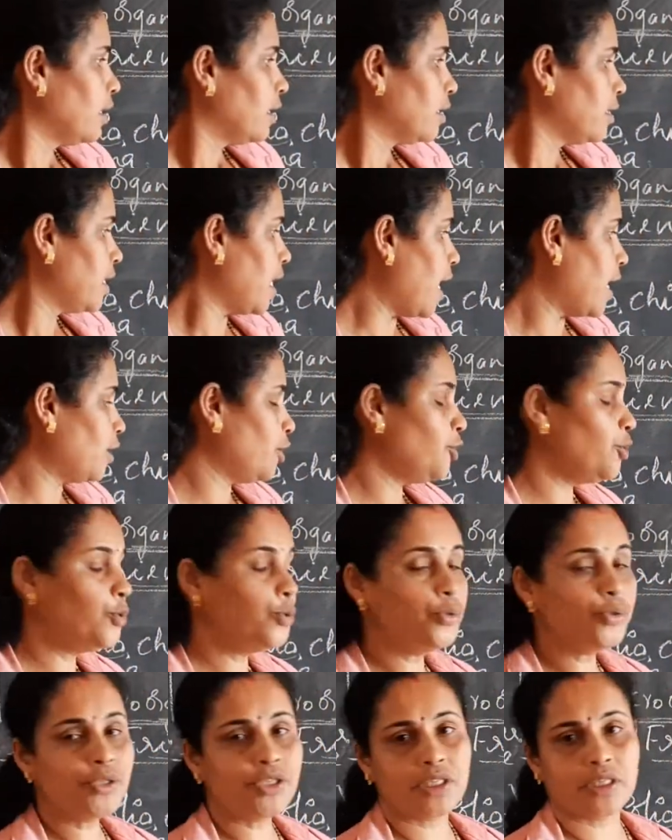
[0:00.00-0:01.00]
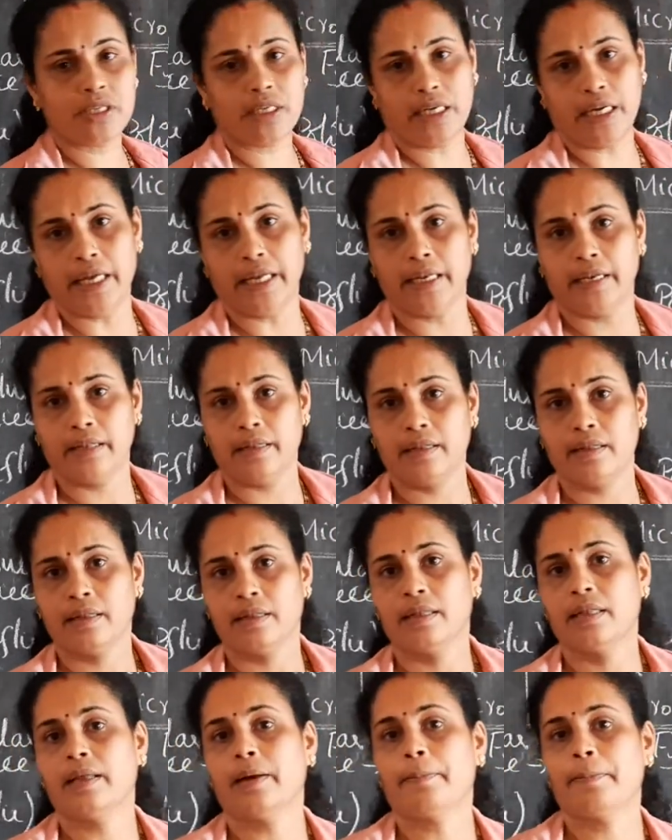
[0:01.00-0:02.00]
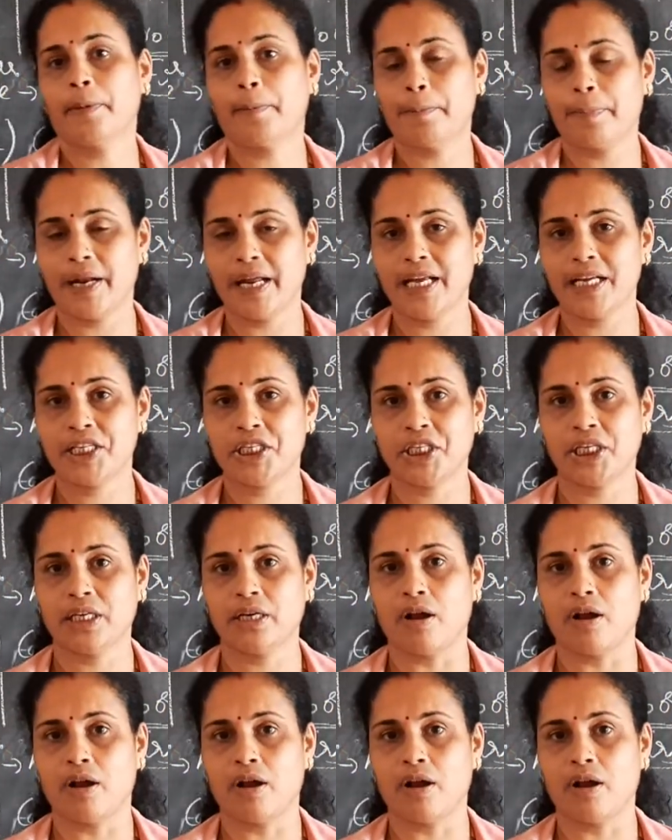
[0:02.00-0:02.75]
they are used in the preparation